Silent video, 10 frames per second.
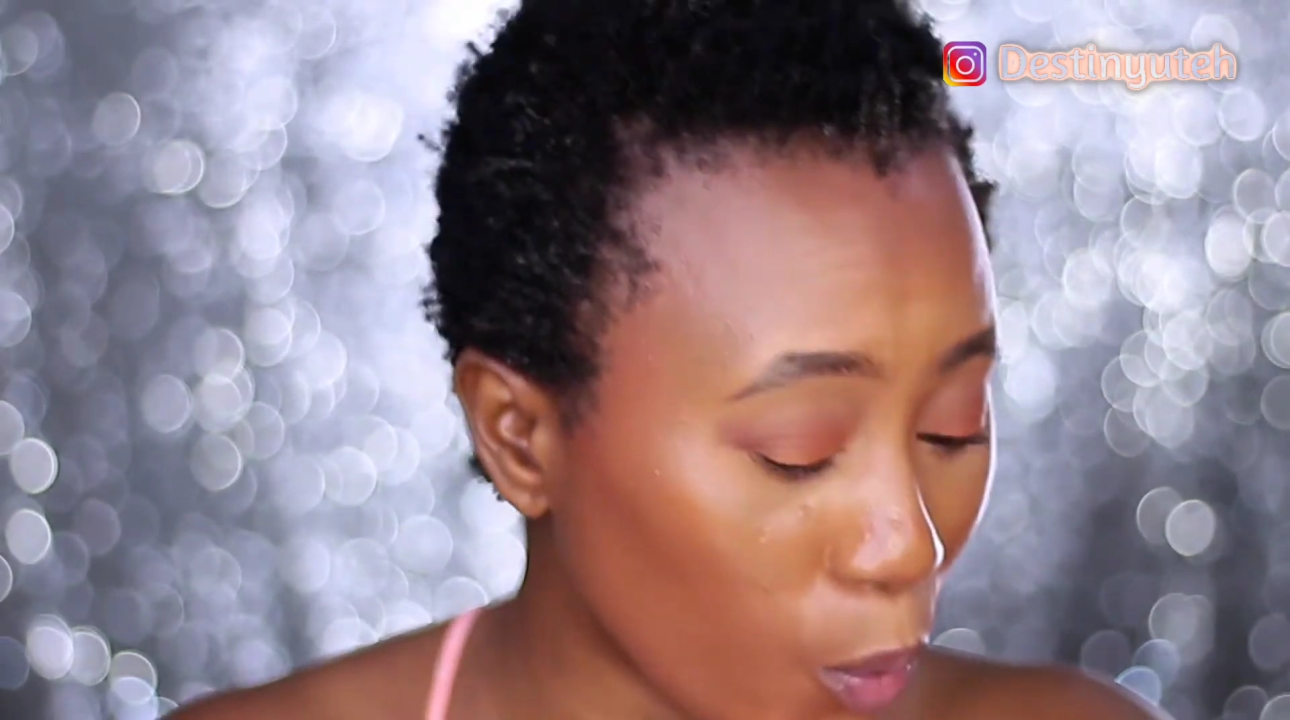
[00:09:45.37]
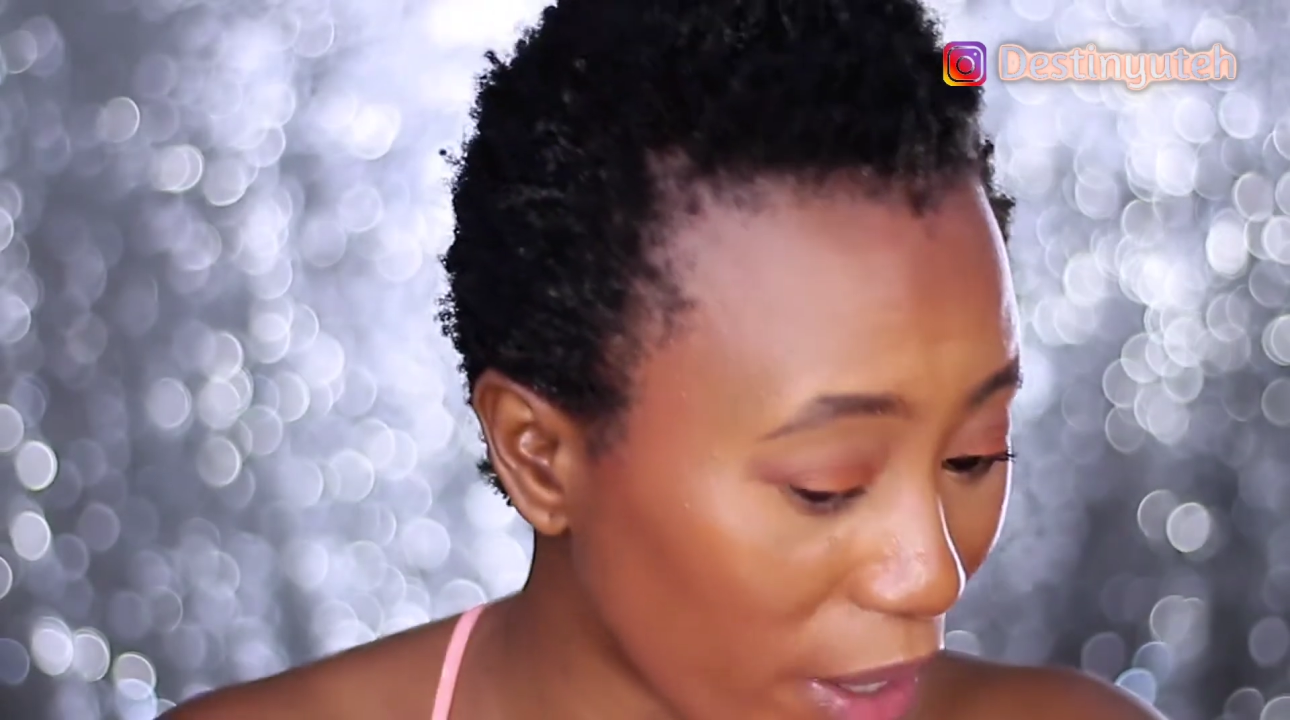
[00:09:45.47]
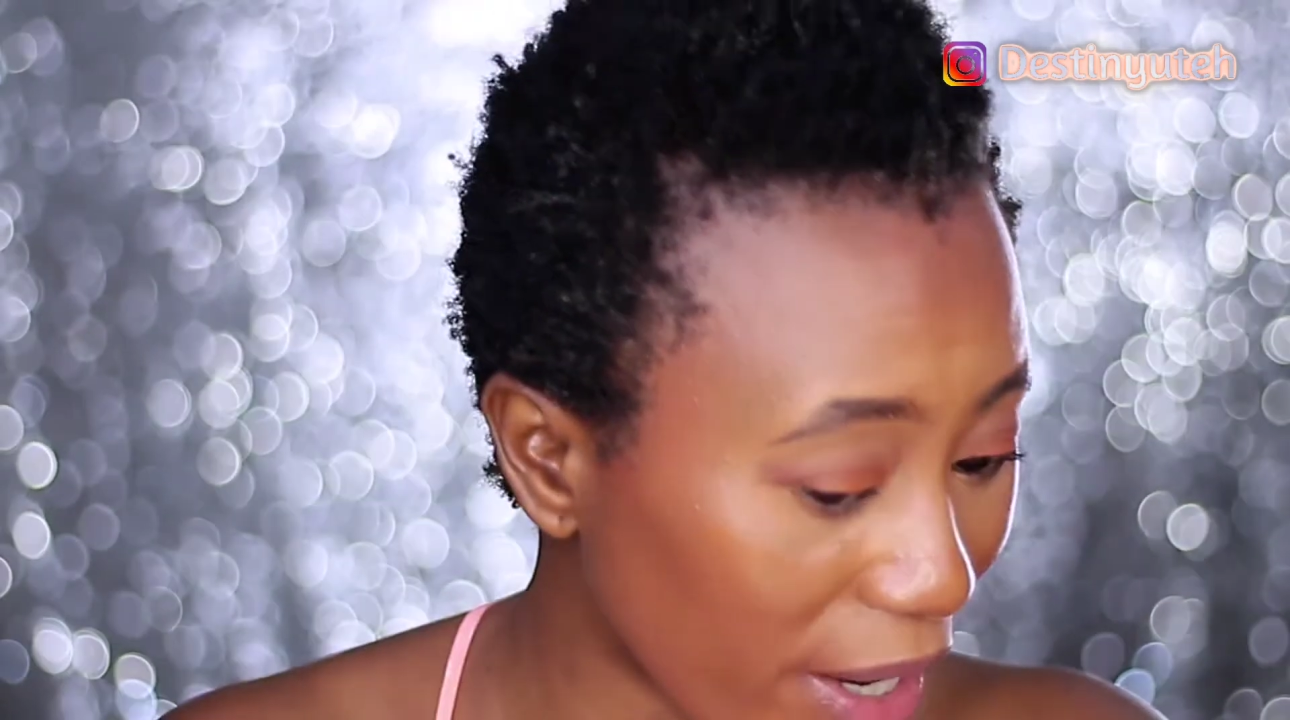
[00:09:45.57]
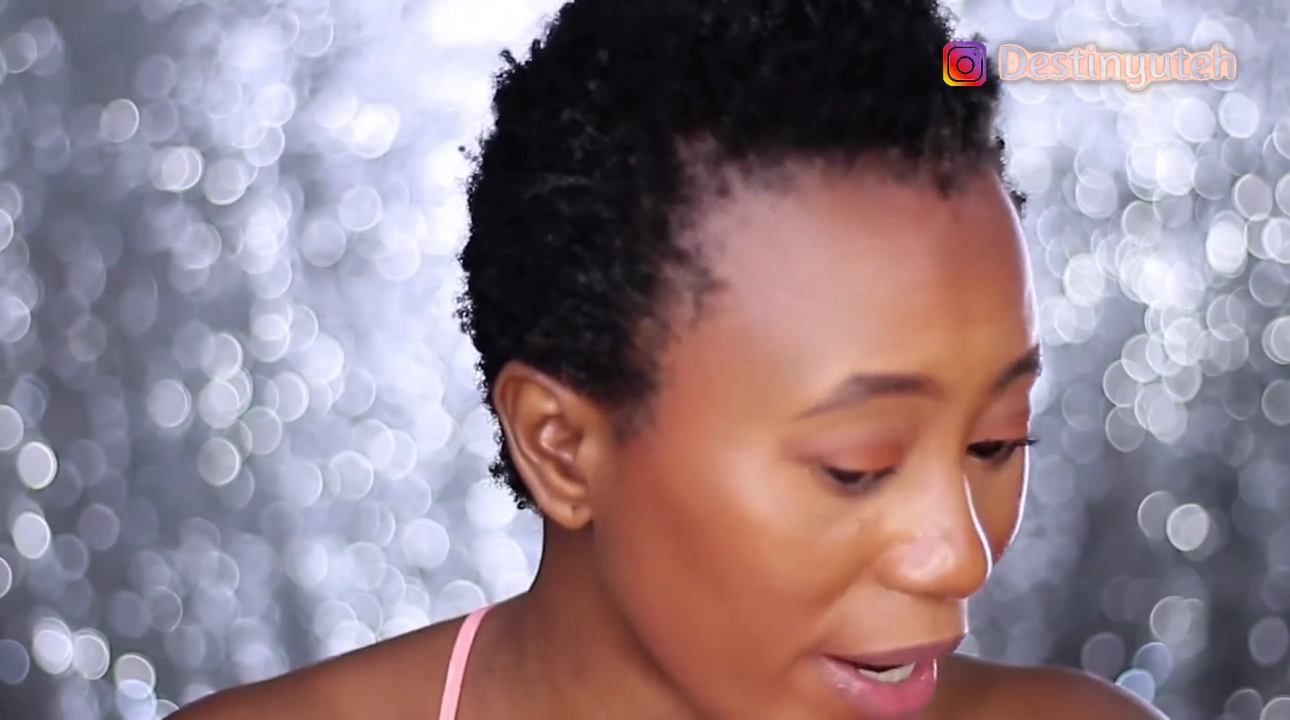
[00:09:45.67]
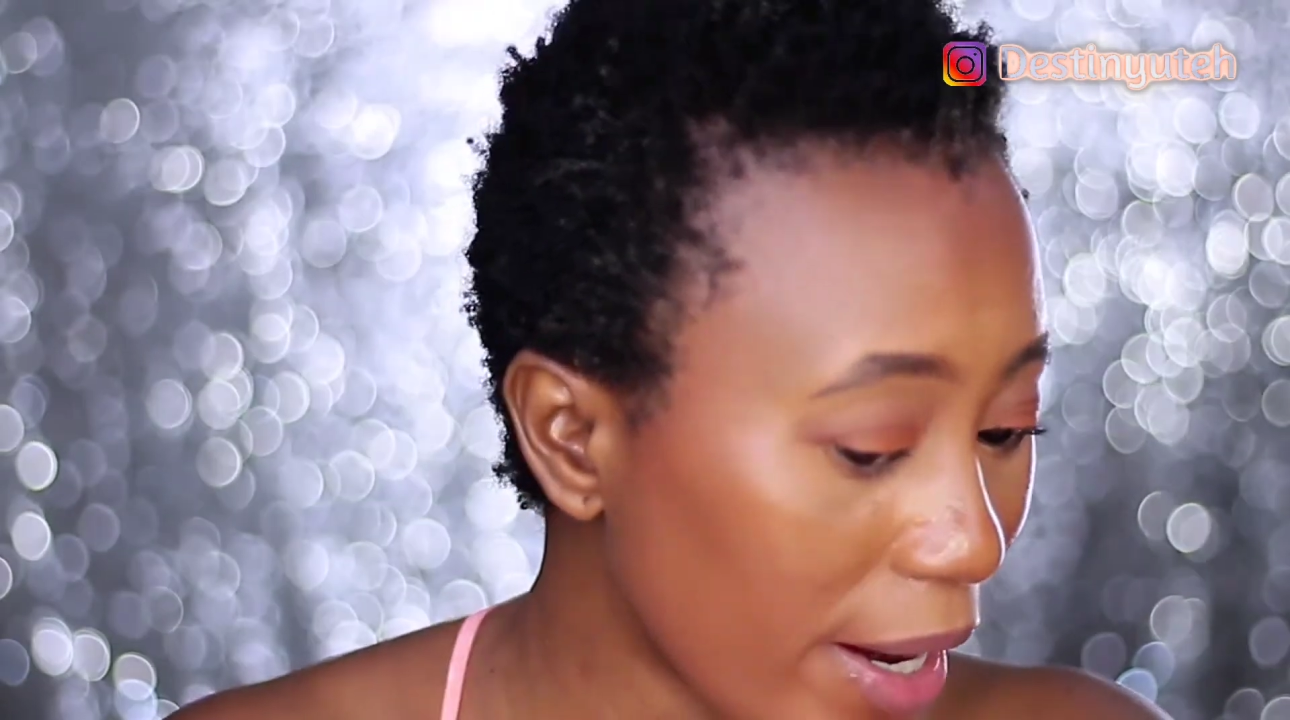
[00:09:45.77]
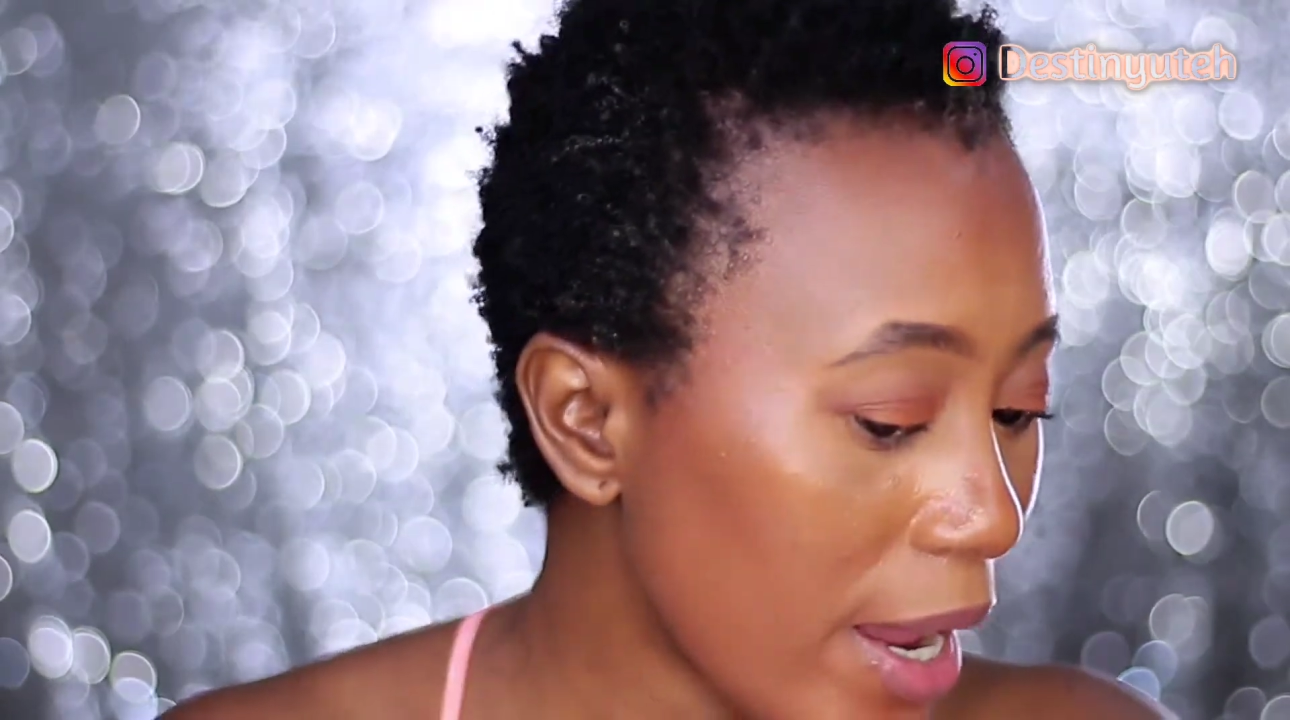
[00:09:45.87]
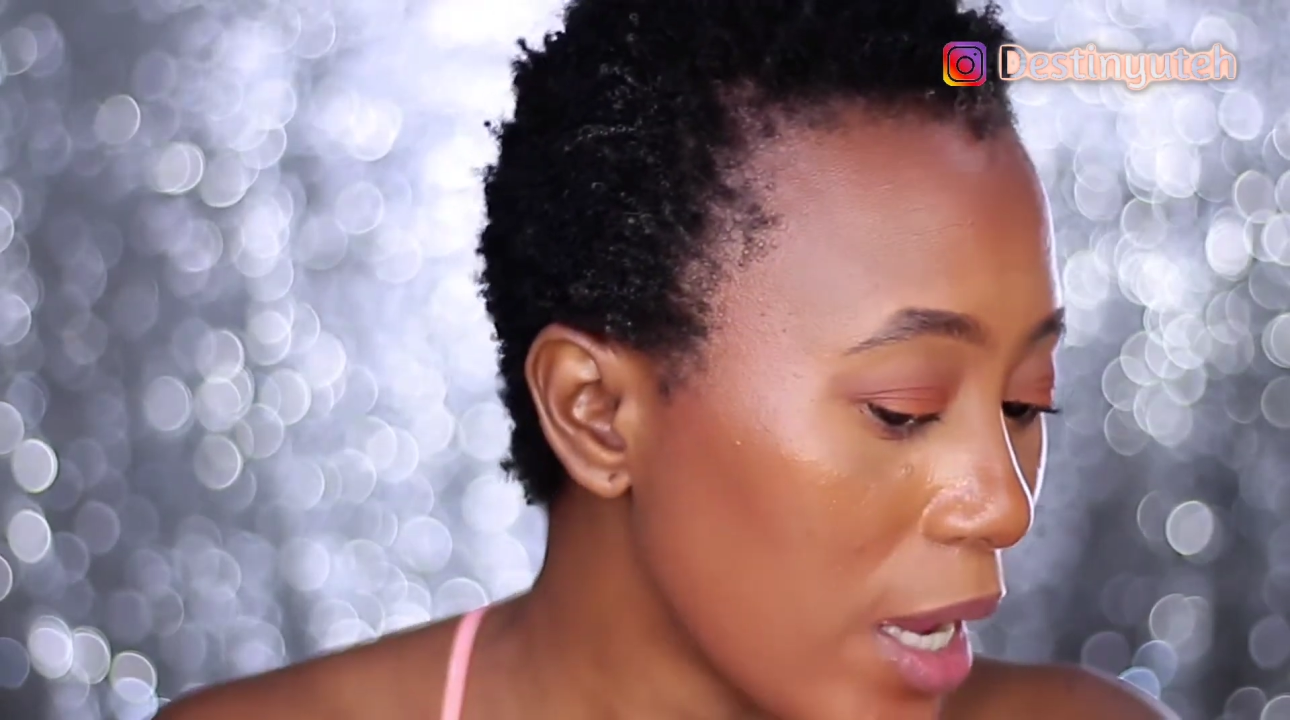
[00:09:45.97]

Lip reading: wear.